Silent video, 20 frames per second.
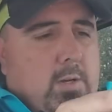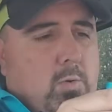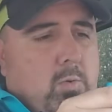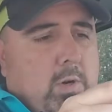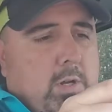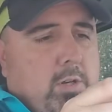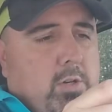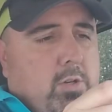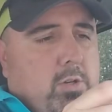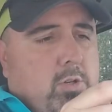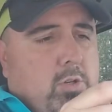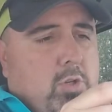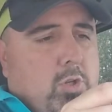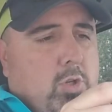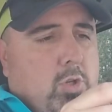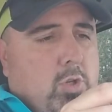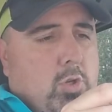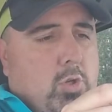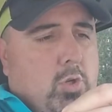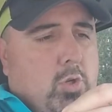One,
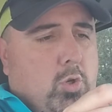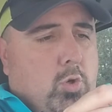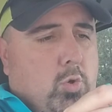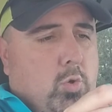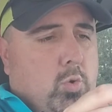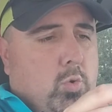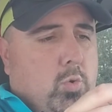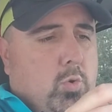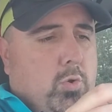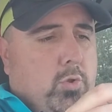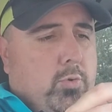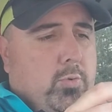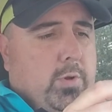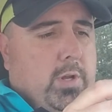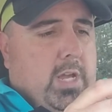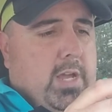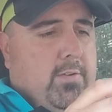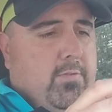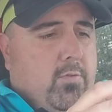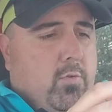two,
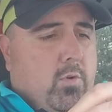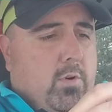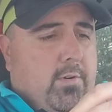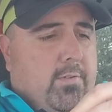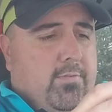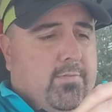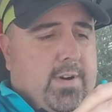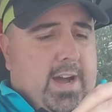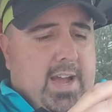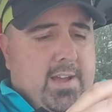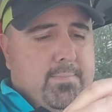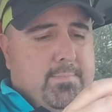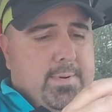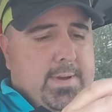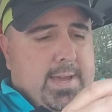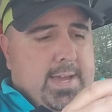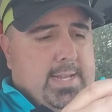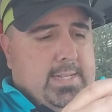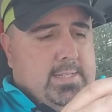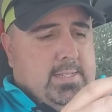three, four, five
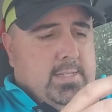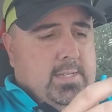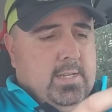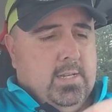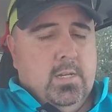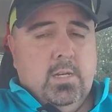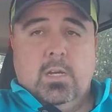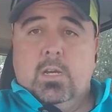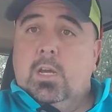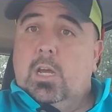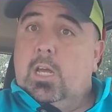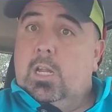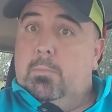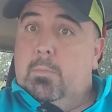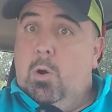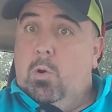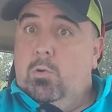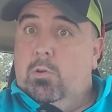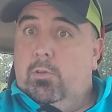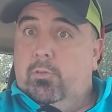baits, and a
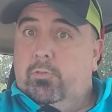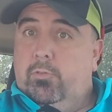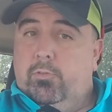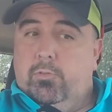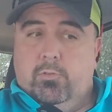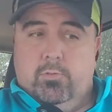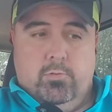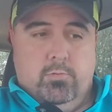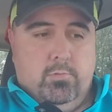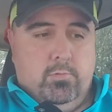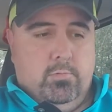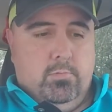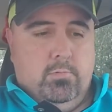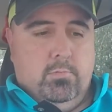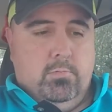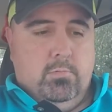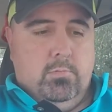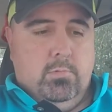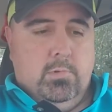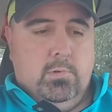bonus.
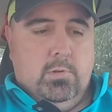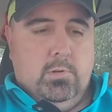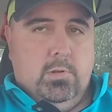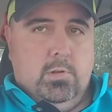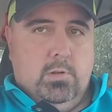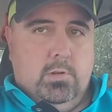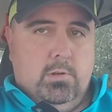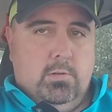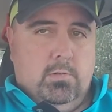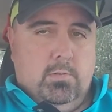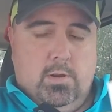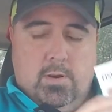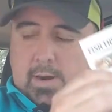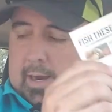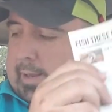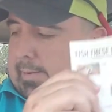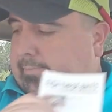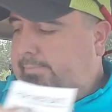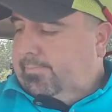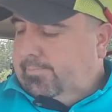All right.